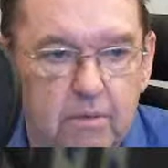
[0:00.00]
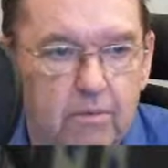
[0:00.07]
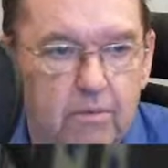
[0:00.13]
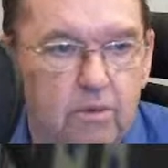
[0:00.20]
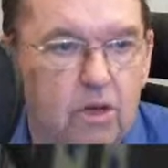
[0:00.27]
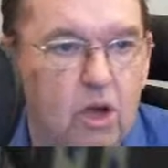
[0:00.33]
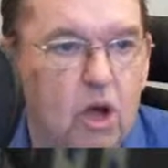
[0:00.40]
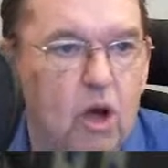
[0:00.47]

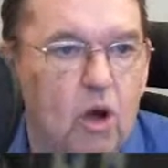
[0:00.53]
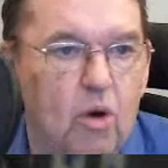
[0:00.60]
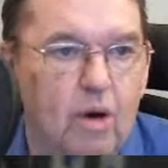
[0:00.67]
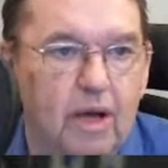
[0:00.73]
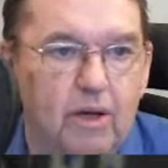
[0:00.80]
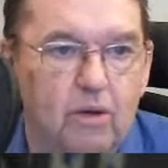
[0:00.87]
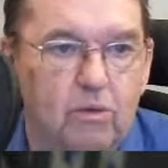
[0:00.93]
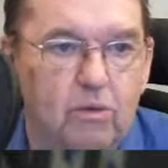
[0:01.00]
no,
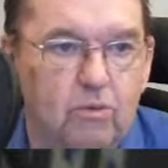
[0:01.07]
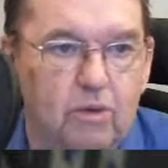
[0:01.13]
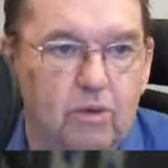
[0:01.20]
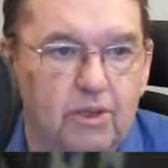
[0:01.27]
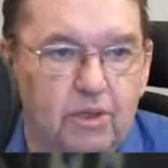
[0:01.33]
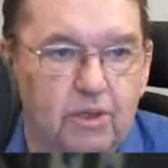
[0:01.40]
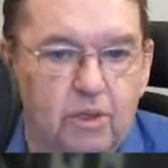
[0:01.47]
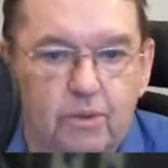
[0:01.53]
I don't
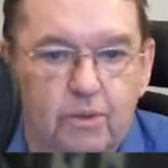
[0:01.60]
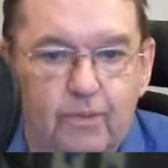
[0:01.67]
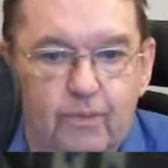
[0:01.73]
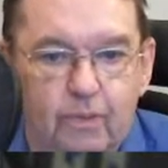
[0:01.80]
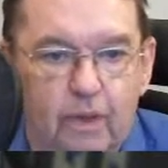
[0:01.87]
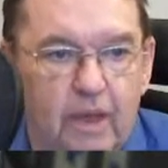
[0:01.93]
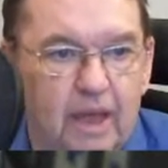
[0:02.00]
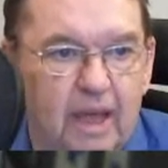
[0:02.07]
want to.
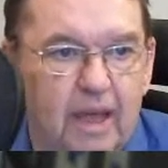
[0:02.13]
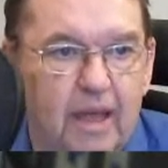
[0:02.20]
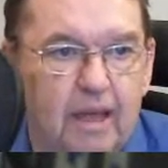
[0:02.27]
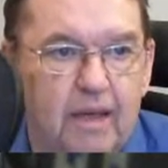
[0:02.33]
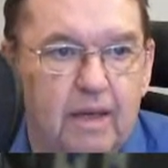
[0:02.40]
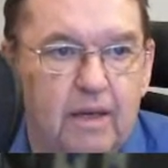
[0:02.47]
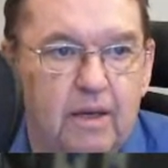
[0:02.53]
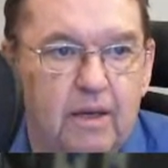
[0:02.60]

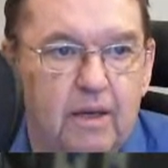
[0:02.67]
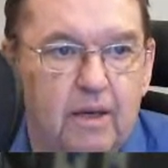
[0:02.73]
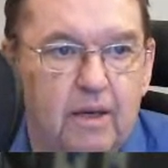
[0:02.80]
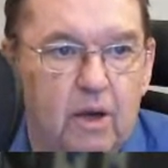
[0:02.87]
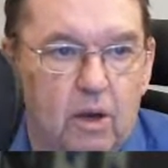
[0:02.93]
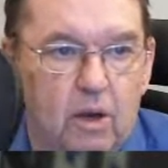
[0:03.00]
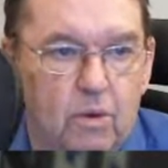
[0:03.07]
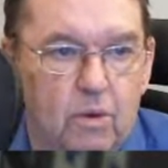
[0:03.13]

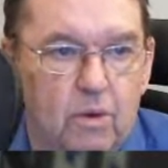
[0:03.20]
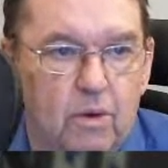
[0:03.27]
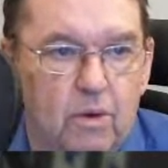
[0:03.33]
No,